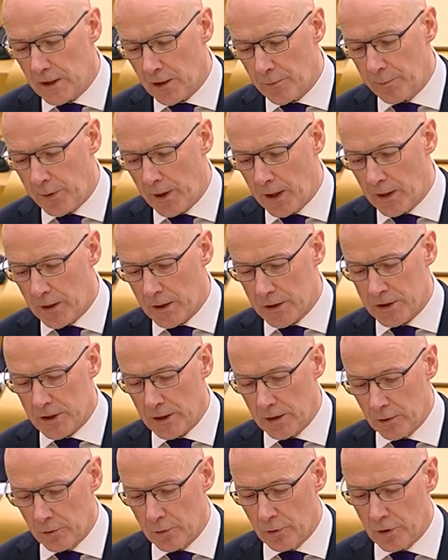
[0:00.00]
our partners
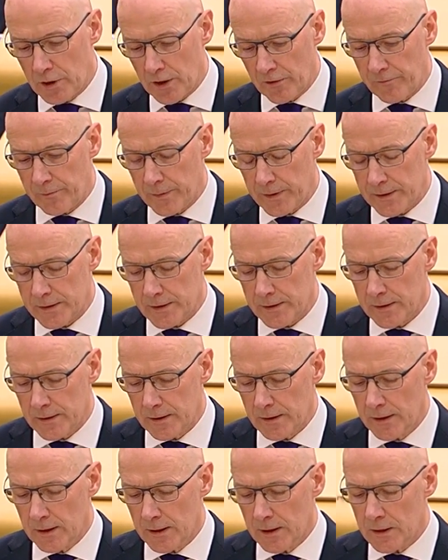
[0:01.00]
in local government
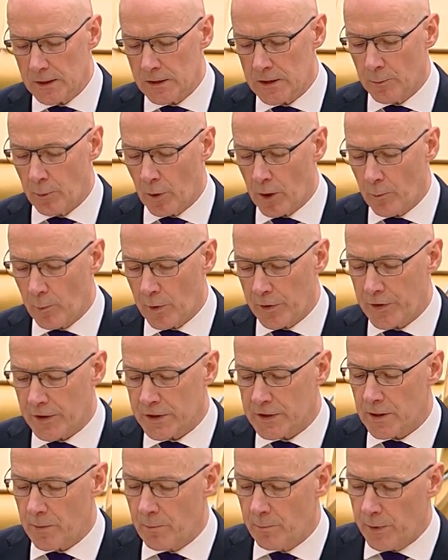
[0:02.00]
to work with
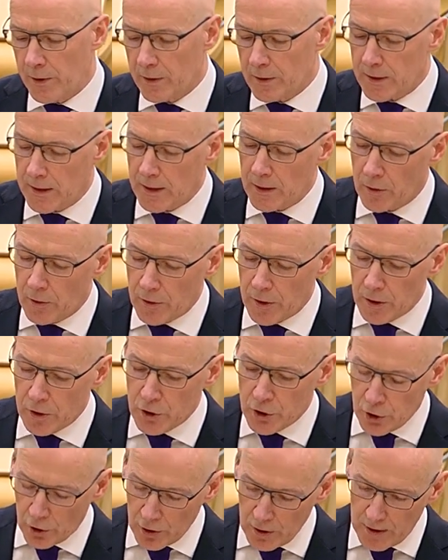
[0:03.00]
us in building on our
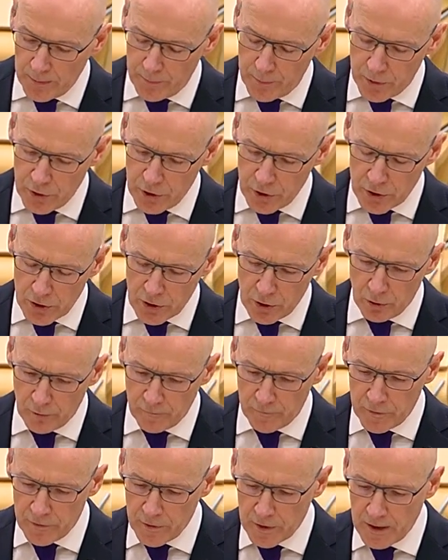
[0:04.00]
jointly produced
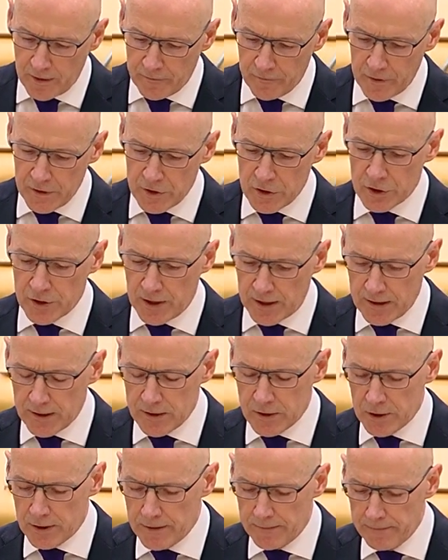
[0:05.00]
COVID recovery
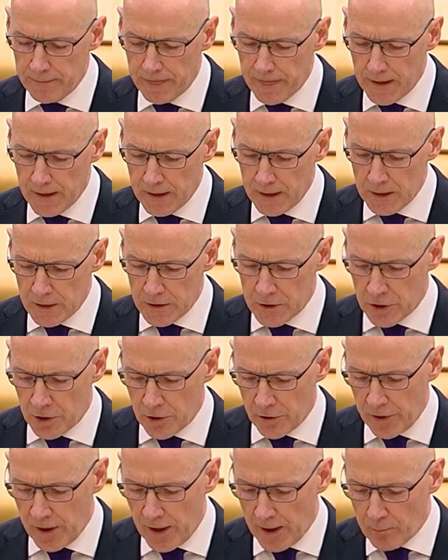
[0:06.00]
strategy to
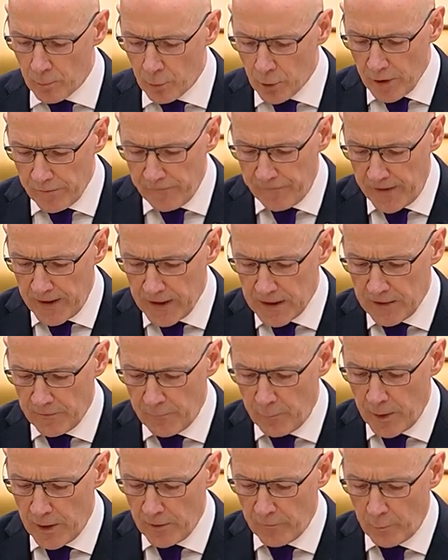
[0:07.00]
create a more
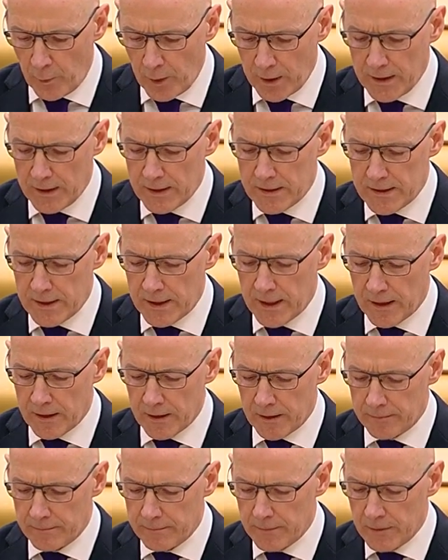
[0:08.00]
effective way of working together,